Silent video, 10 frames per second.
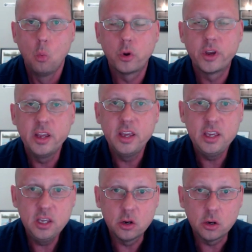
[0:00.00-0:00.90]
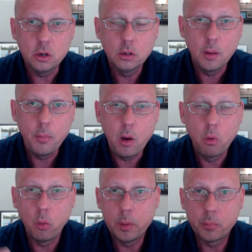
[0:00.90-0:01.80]
We're going to hear about
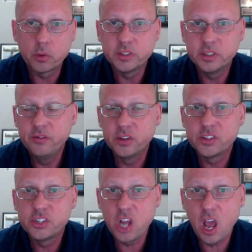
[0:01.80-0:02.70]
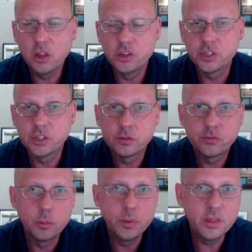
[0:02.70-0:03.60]
what we perceived as challenges
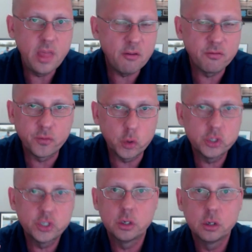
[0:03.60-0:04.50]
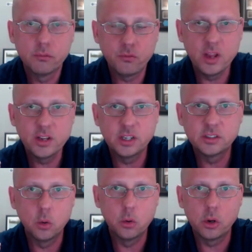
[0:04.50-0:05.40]
for being that first
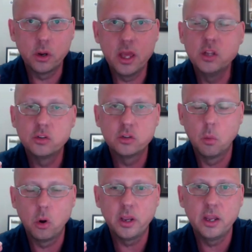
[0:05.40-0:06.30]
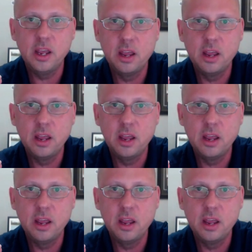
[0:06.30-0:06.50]
franchise owner into the market